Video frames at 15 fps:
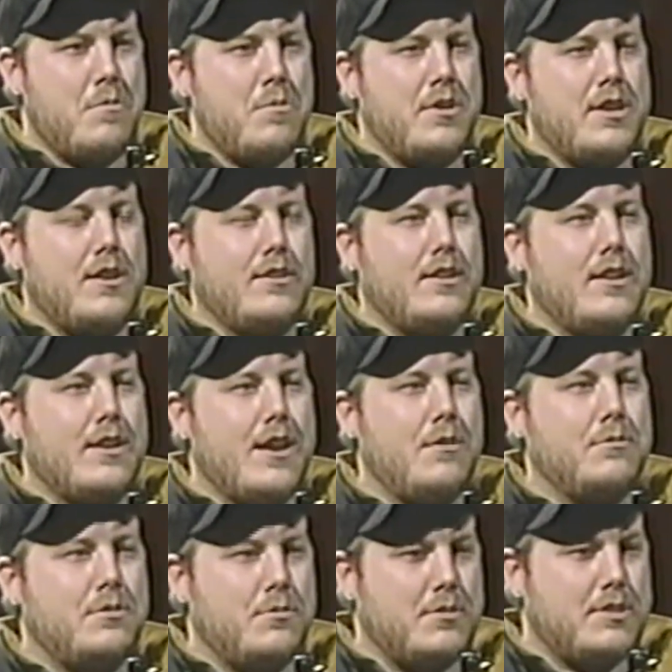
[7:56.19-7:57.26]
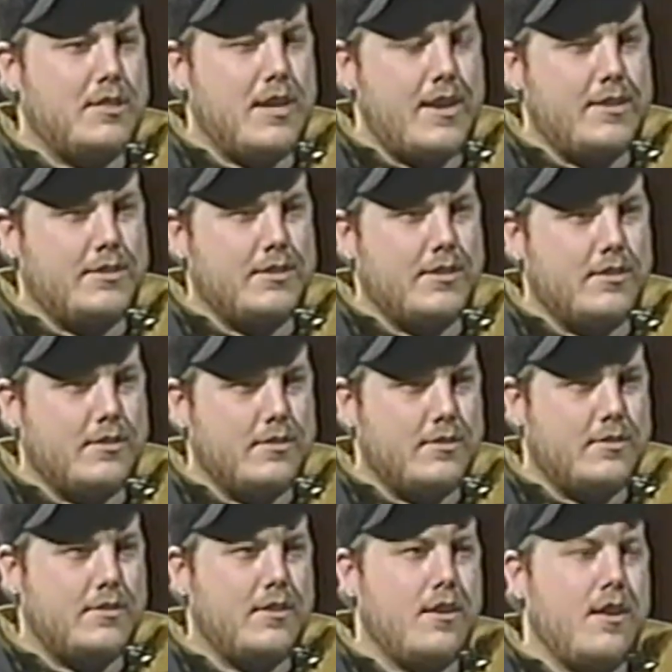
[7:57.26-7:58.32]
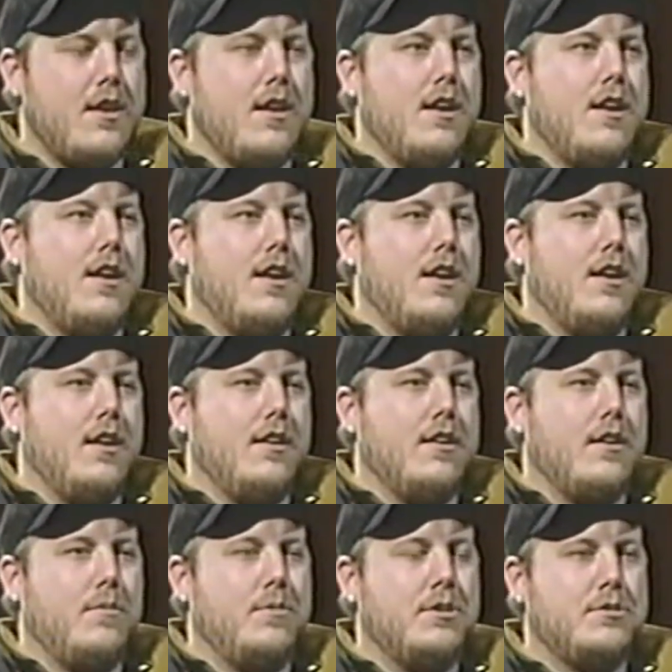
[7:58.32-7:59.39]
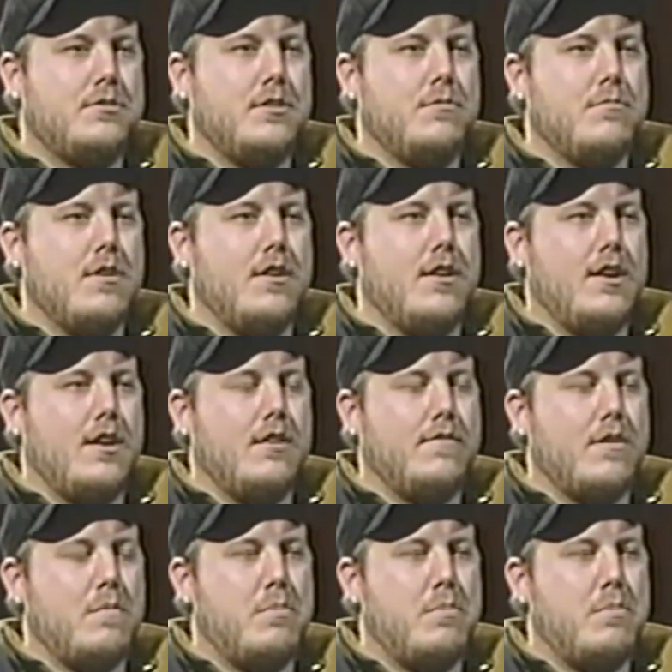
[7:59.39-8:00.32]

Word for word: working on getting outdoor stages. And uh, we usually run it out of our